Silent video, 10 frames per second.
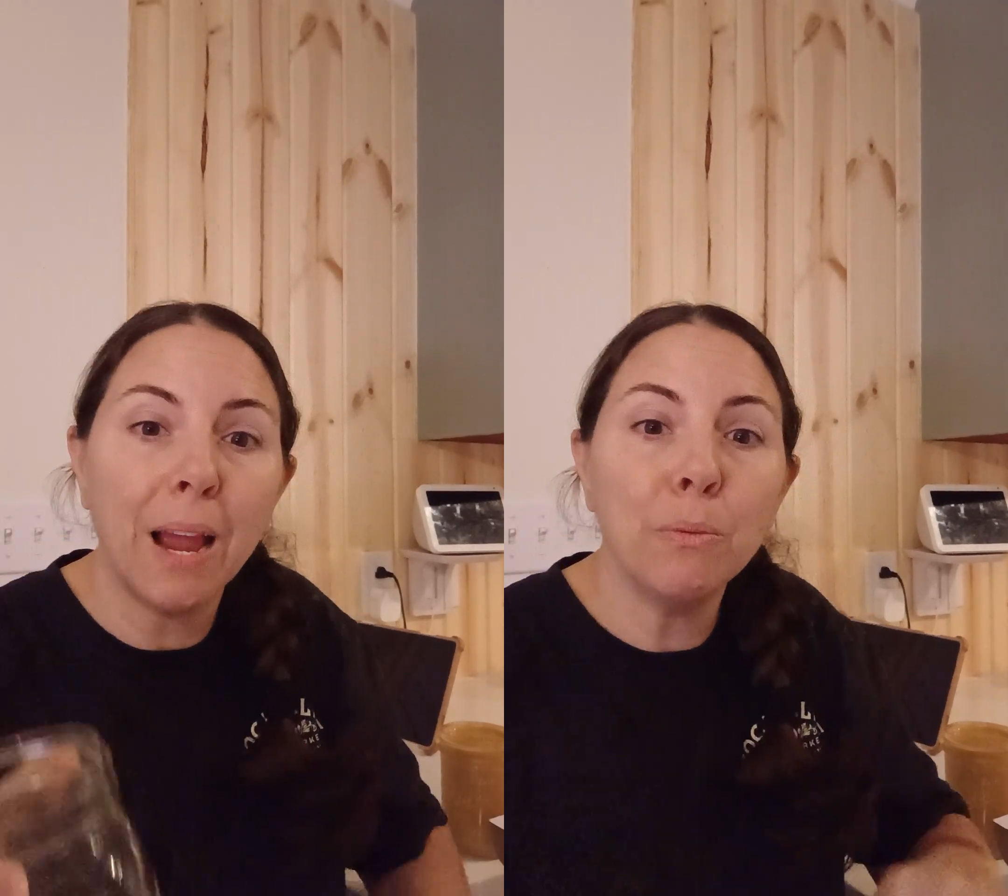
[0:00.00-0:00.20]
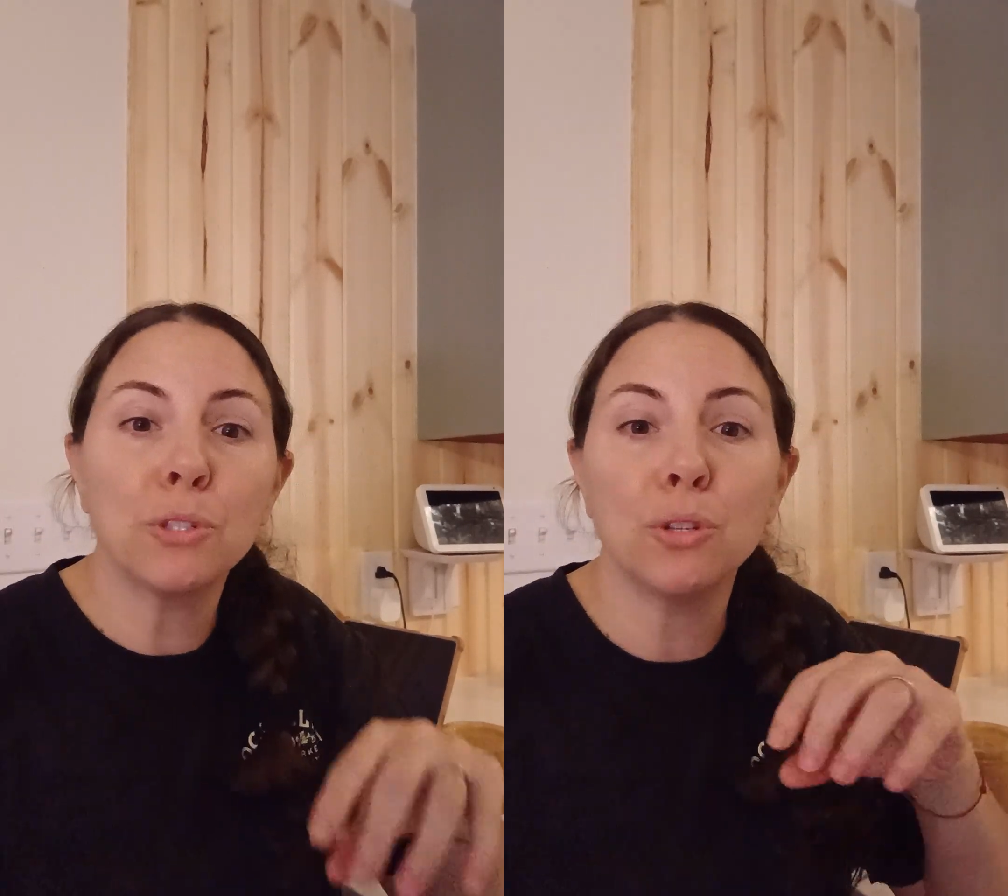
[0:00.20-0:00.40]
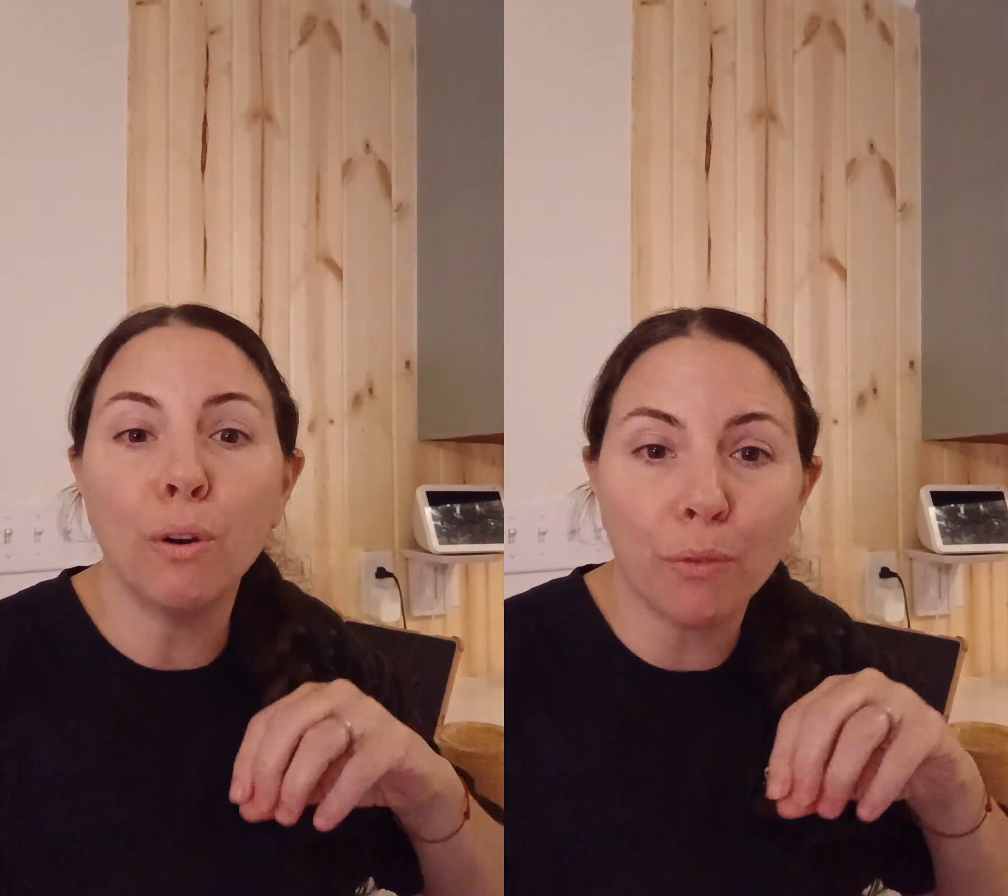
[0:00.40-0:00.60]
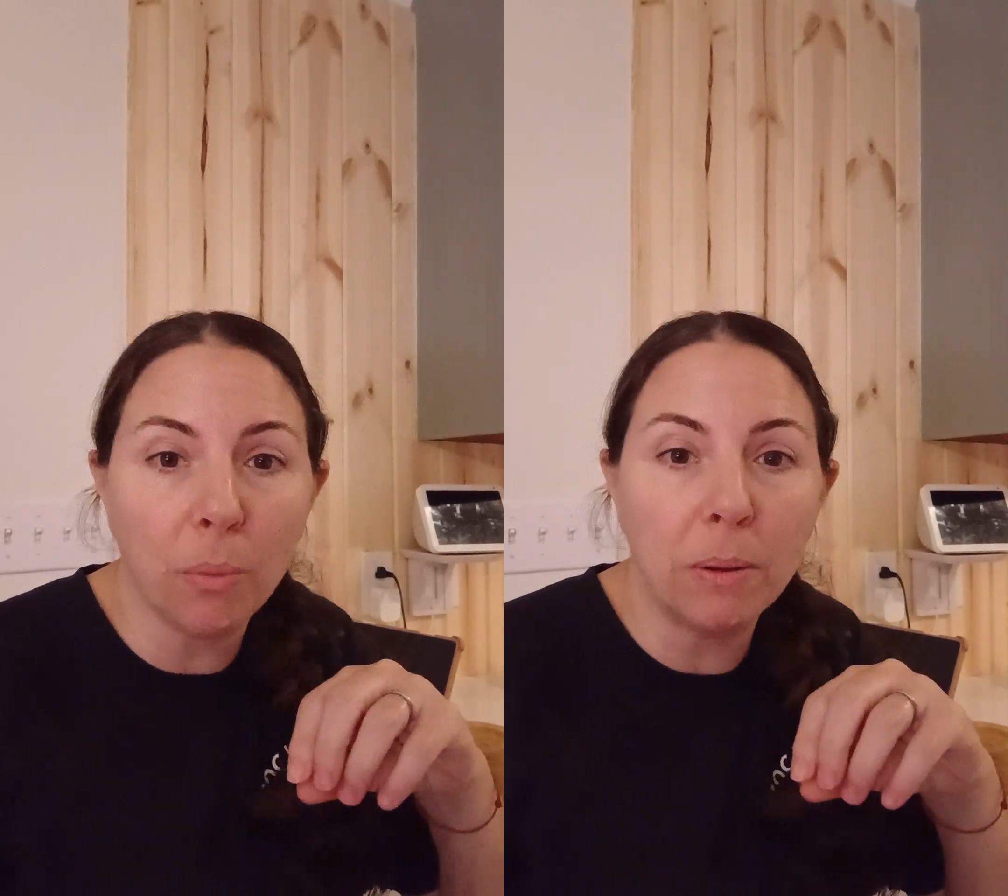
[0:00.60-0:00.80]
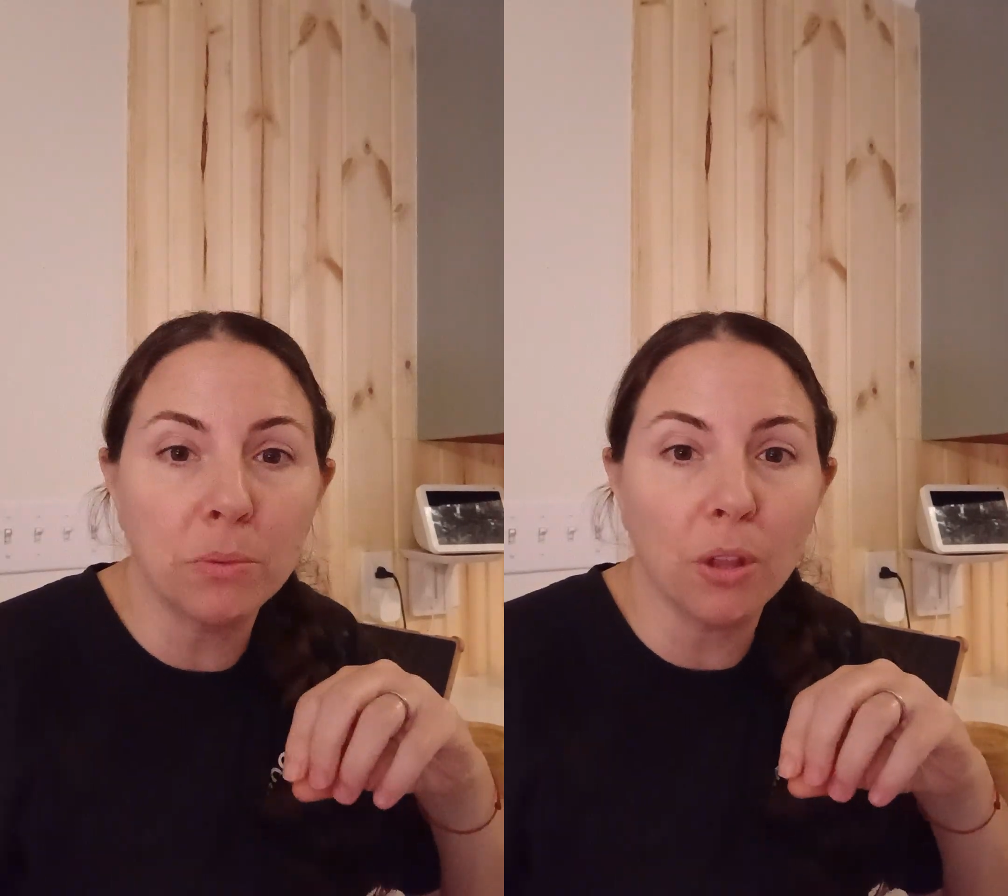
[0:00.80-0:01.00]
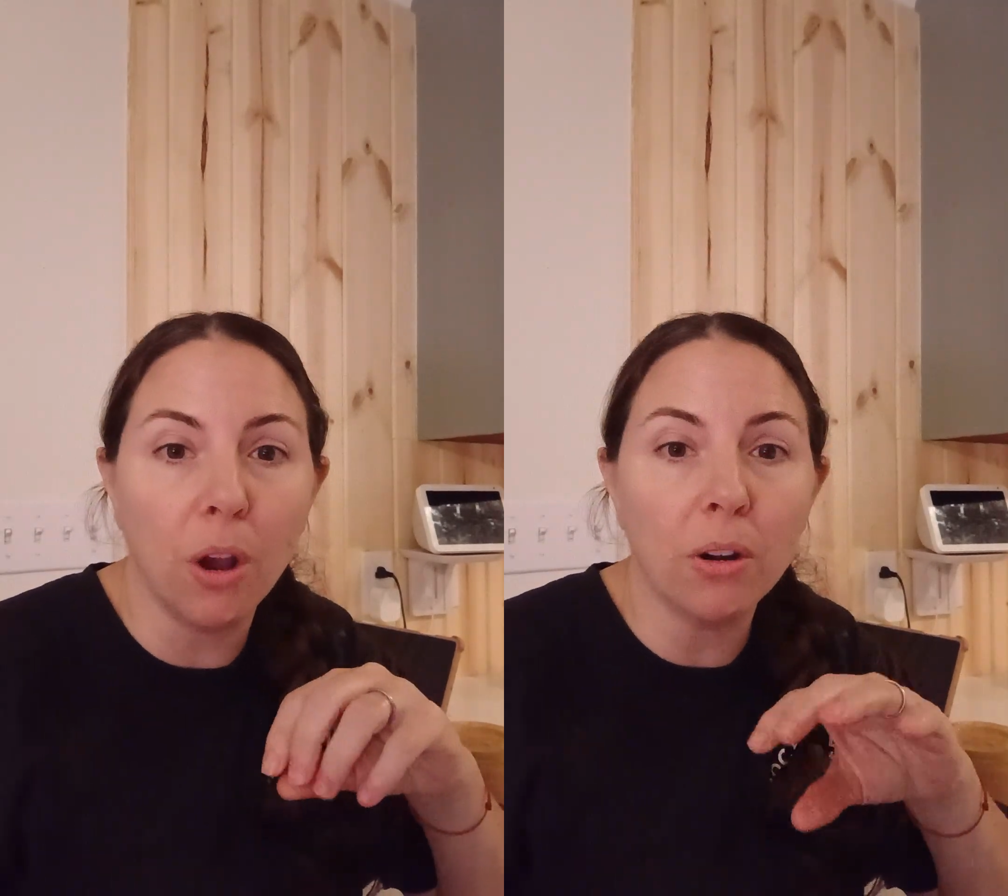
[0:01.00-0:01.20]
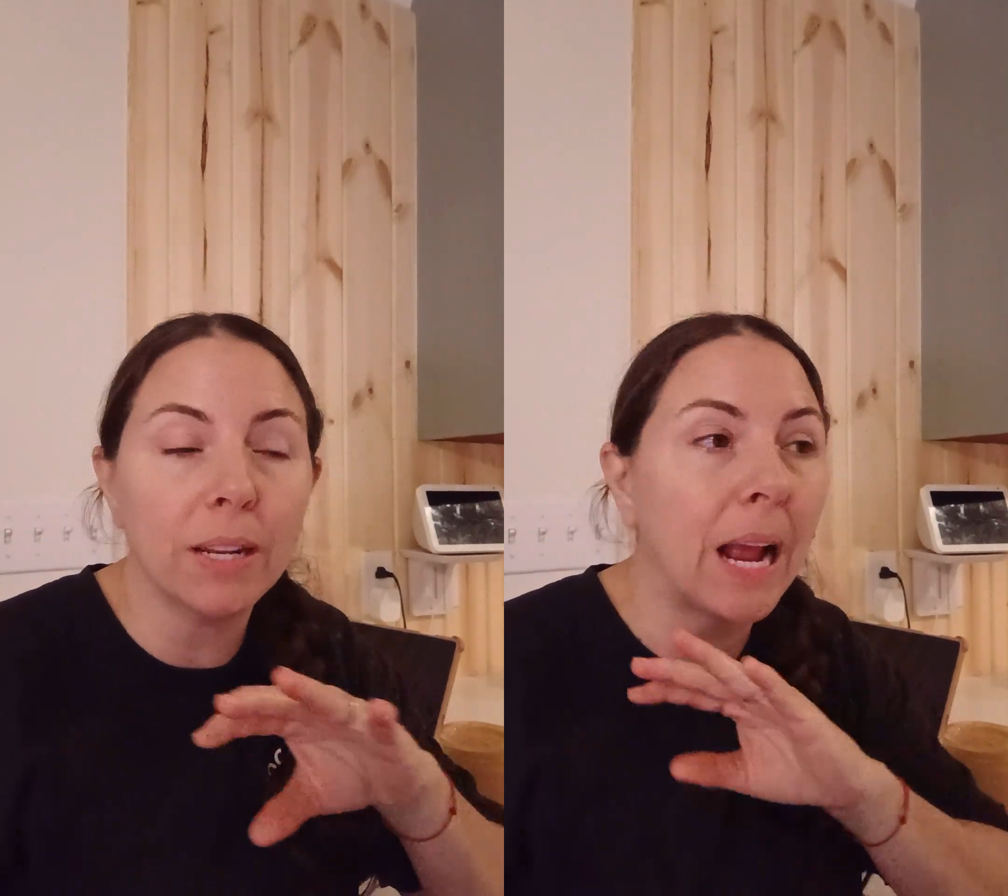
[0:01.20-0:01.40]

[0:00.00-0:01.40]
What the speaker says: I was so overwhelmed with the garden.